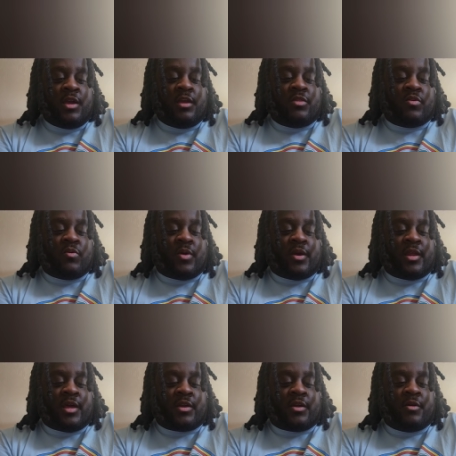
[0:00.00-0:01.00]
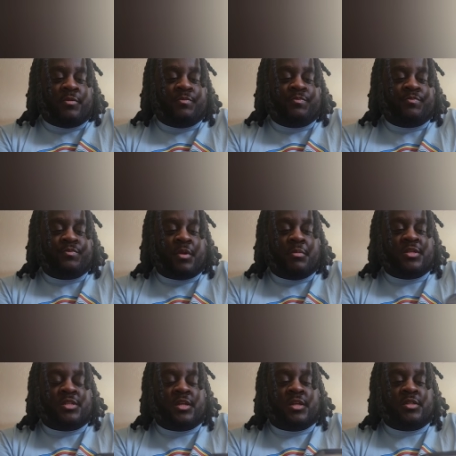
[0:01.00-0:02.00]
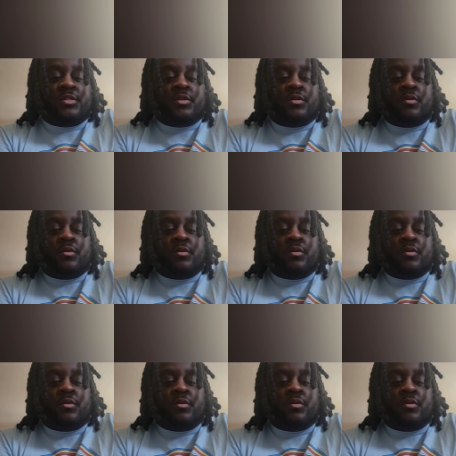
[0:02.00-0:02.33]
either way that go. Let me see this.